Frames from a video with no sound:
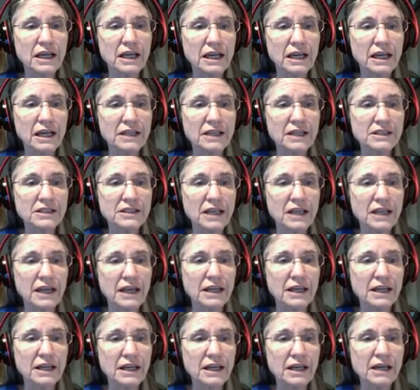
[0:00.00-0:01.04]
it's
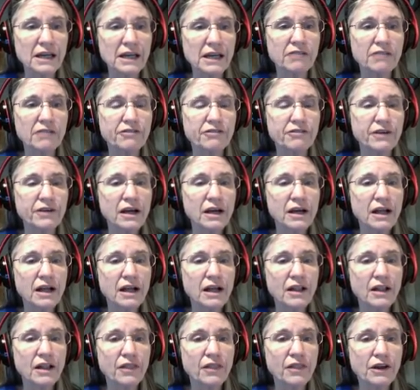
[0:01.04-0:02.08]
saying if
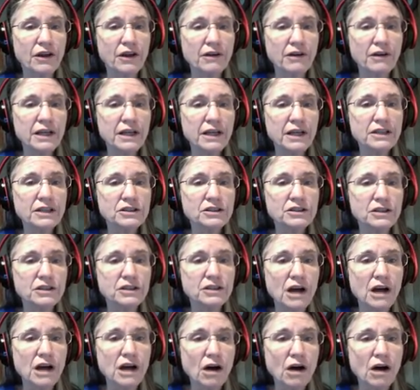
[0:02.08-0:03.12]
there is
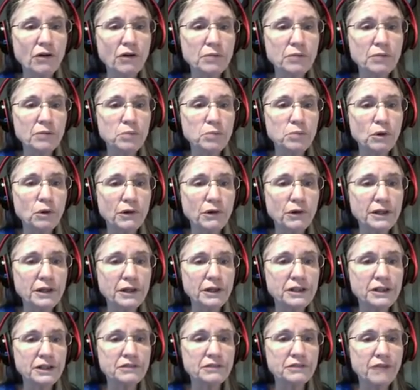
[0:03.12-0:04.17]
no
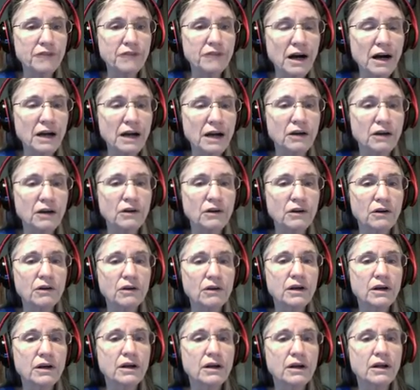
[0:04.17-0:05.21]
employees file,
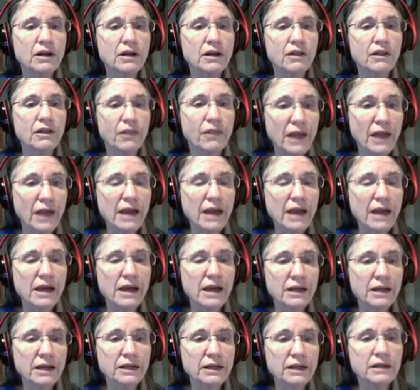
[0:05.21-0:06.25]

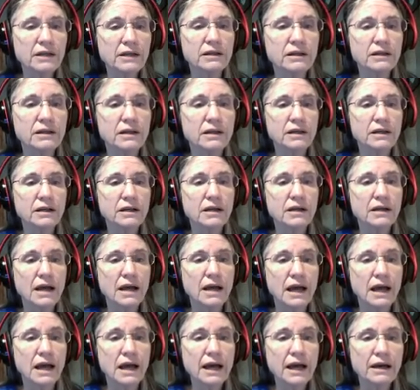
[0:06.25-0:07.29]
then
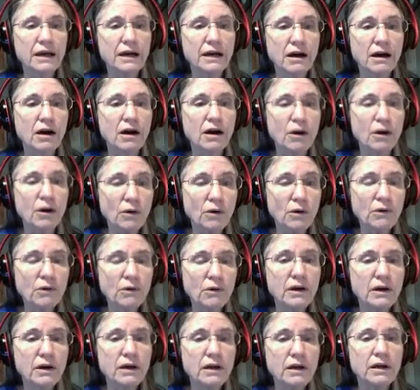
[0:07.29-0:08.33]
echo
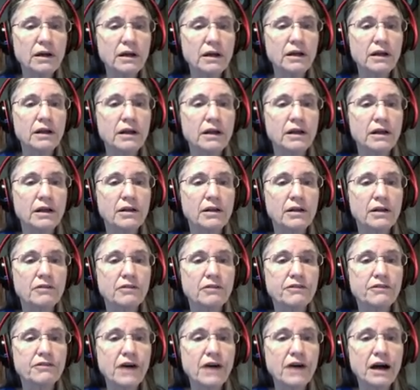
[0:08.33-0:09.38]
the
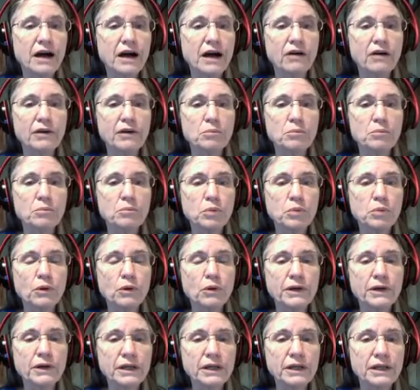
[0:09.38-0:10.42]
file
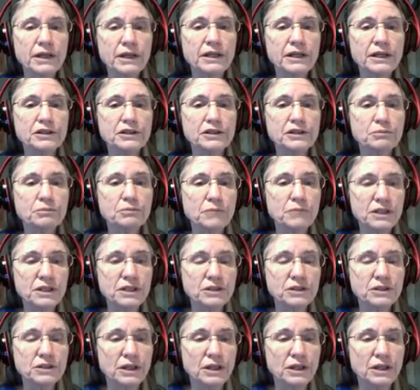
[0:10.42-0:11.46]
employee is
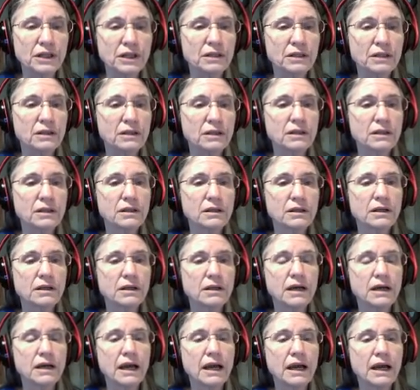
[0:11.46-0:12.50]
missing,
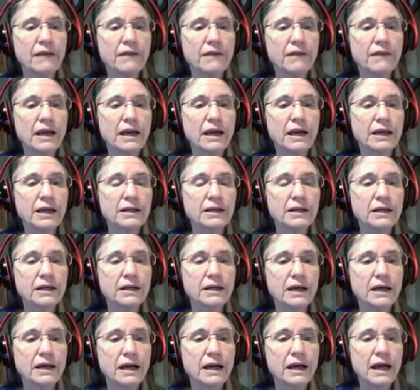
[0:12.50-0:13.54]
and then
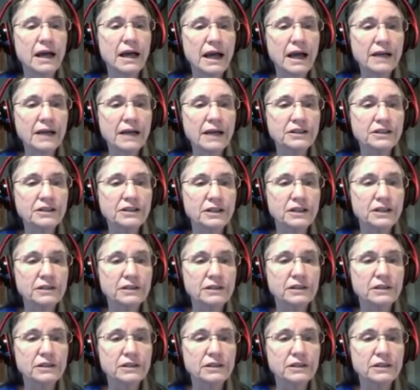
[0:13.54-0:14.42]
exit.